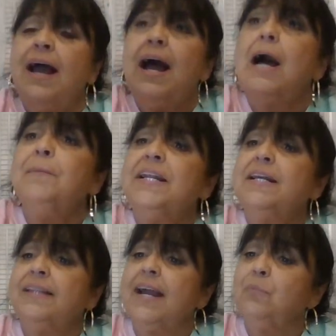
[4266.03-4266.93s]

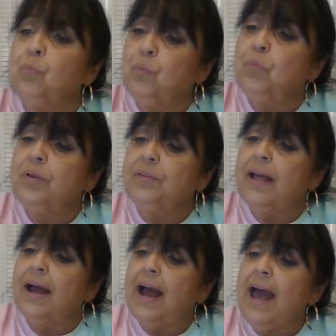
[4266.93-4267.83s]
I
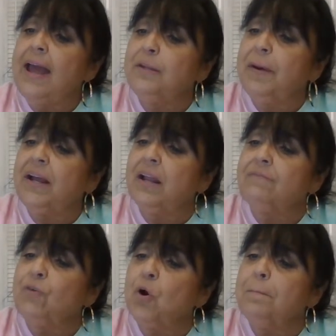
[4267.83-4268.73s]
had to pay a
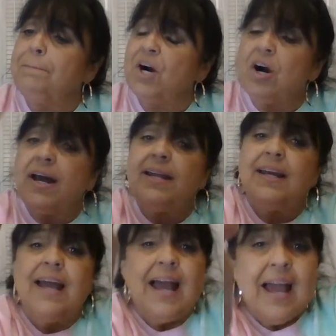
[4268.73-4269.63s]
lot for it. But,
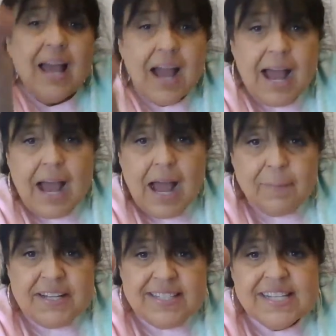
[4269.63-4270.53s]

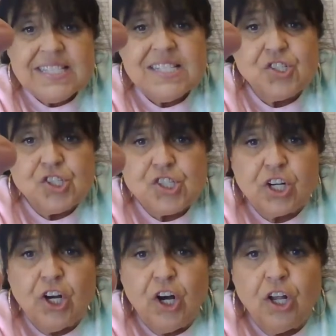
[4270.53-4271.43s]
this is just a
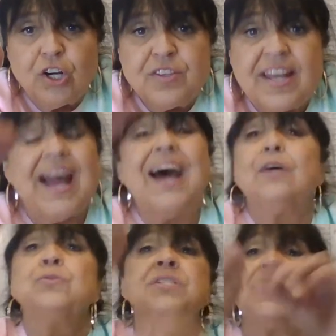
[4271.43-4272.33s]
color that I
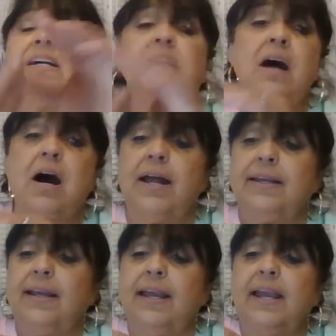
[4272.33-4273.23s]
don't see a lot
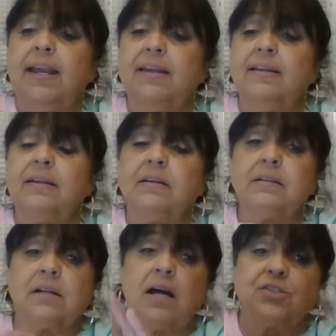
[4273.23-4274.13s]
in
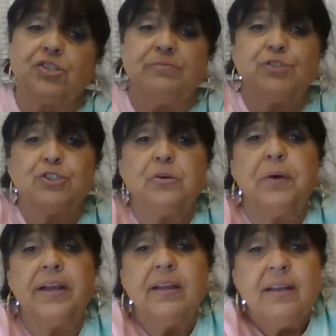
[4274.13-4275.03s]
costume
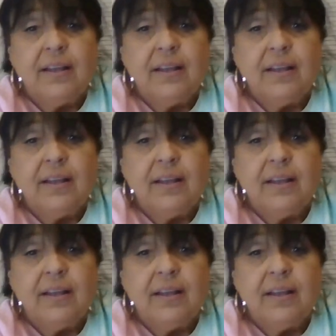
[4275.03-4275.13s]
jewelry.